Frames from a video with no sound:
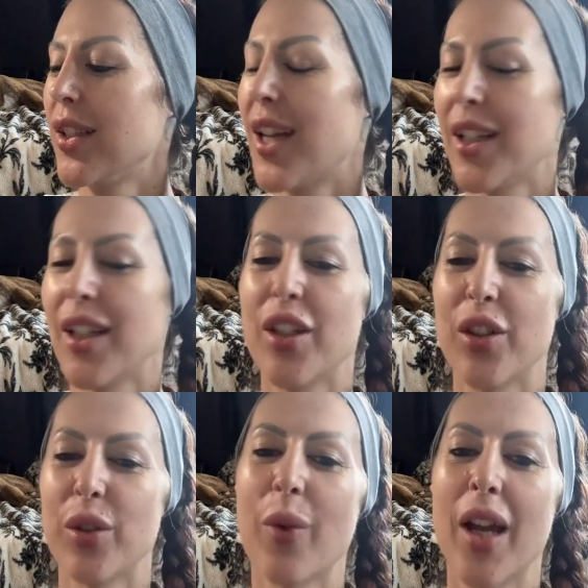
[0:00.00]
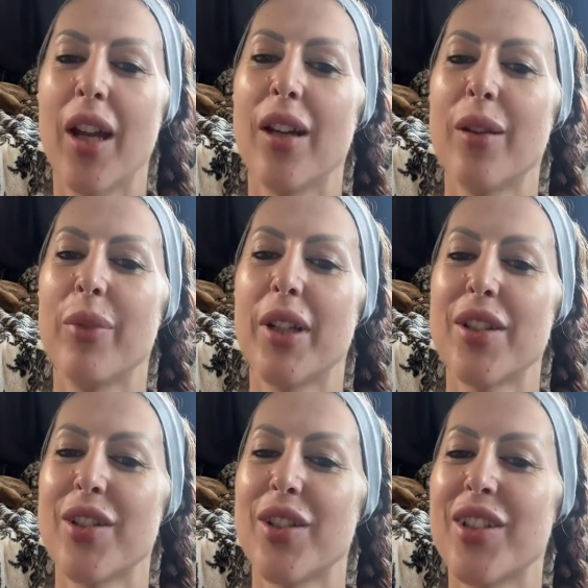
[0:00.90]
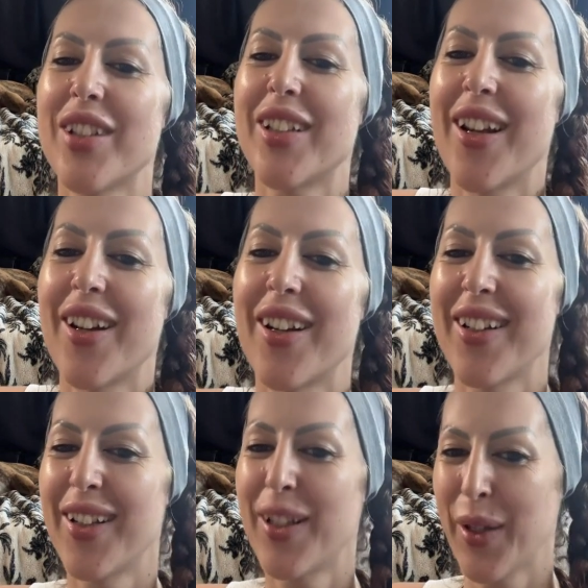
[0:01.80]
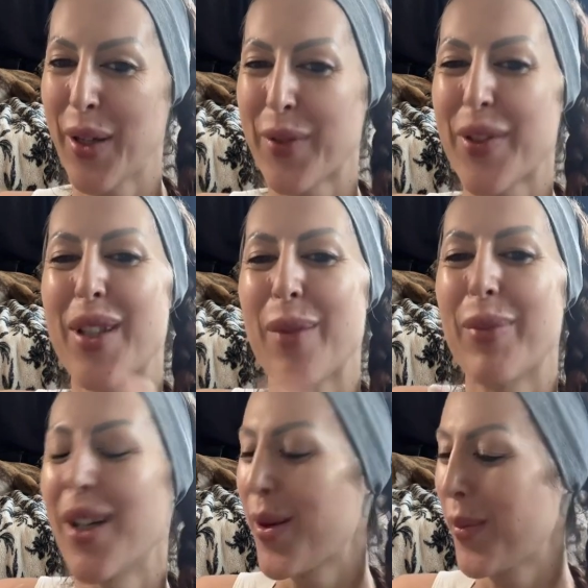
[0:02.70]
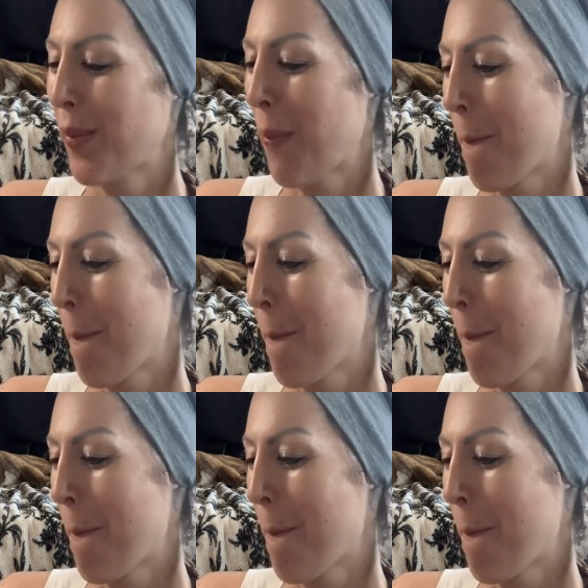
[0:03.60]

getting in your way because you're scared of stepping up.